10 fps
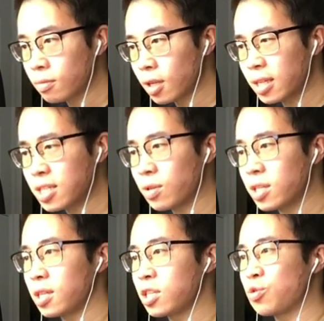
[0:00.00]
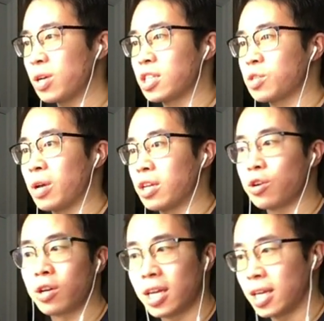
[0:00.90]
Let's hear this in the strings as well.
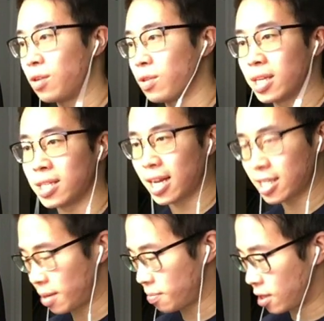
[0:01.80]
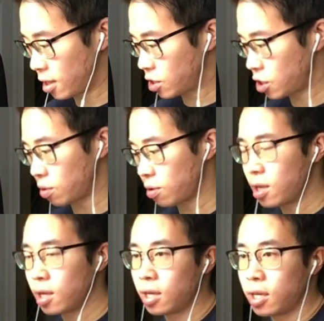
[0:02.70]
You're going to hear the exact same thing. So
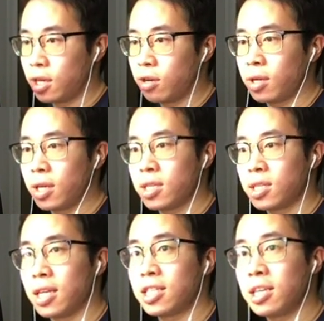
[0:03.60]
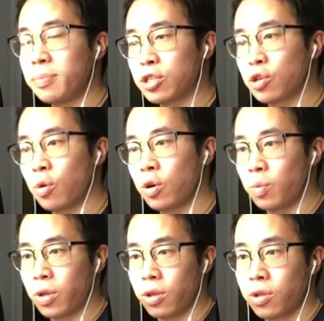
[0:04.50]
here is a C major chord
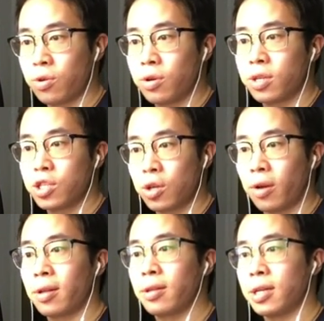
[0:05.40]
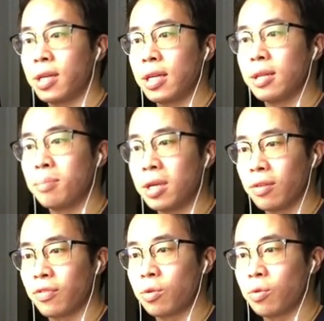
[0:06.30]
with a third solidly in the middle
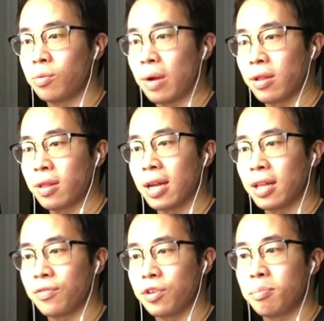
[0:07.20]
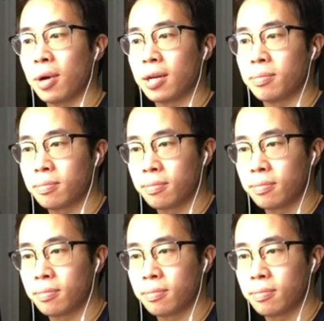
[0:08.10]
of the chord rather than at the very bottom.